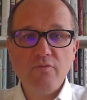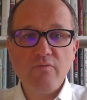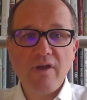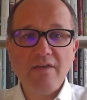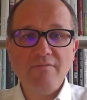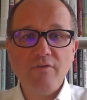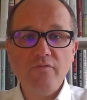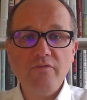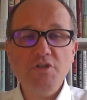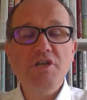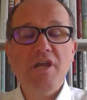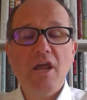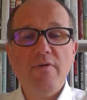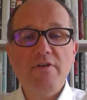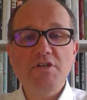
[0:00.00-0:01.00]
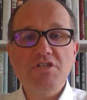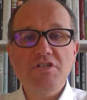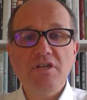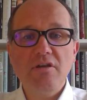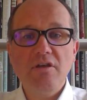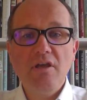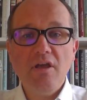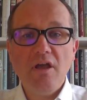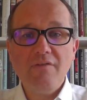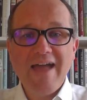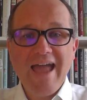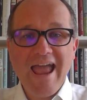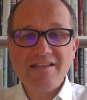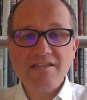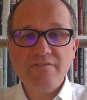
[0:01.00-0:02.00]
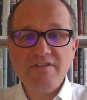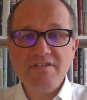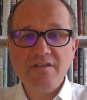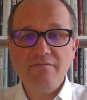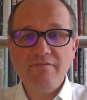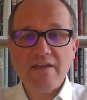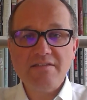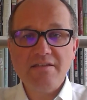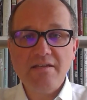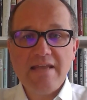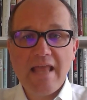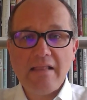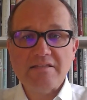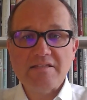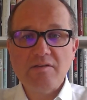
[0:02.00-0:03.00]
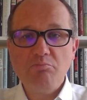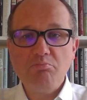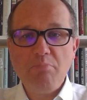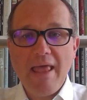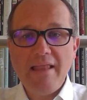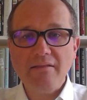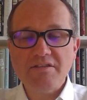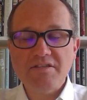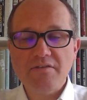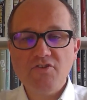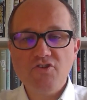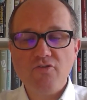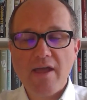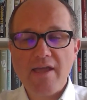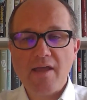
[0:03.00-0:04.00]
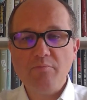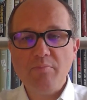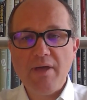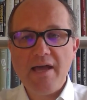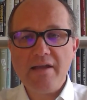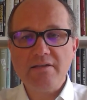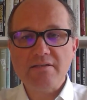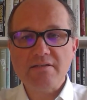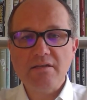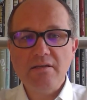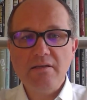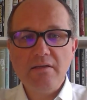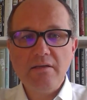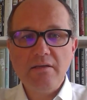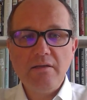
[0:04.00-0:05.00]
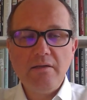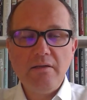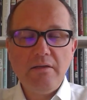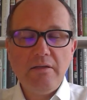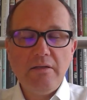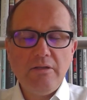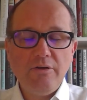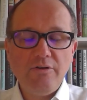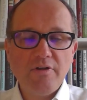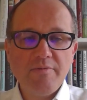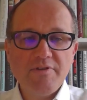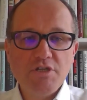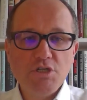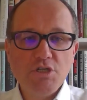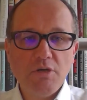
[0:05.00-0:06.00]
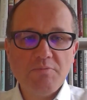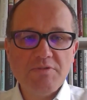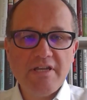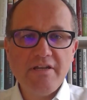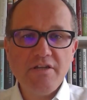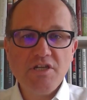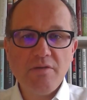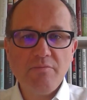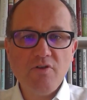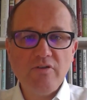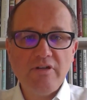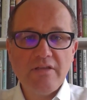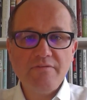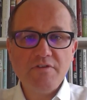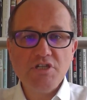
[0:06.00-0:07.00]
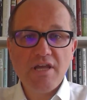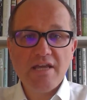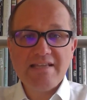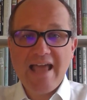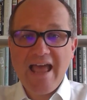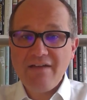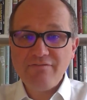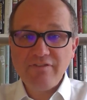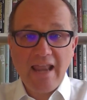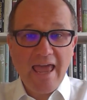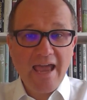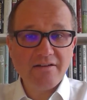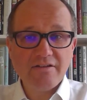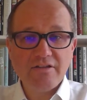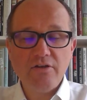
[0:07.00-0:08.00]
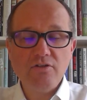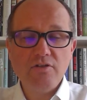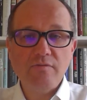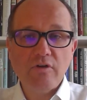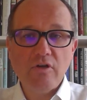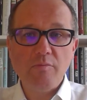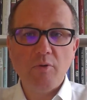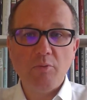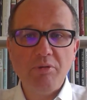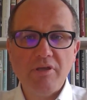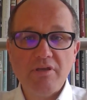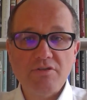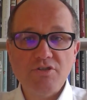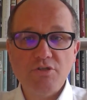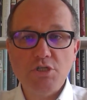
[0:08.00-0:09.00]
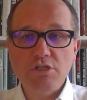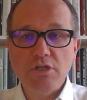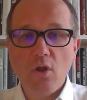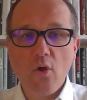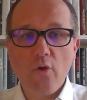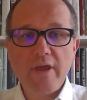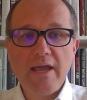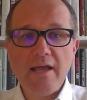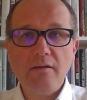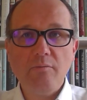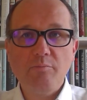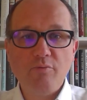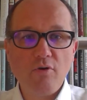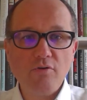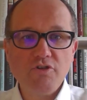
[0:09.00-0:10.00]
to the arrival on the share register of activist investor Nelson Peltz of Trian Partners. Under Mr. Jope's leadership, Unilever shares have lagged those of global peers such as L'Oreal,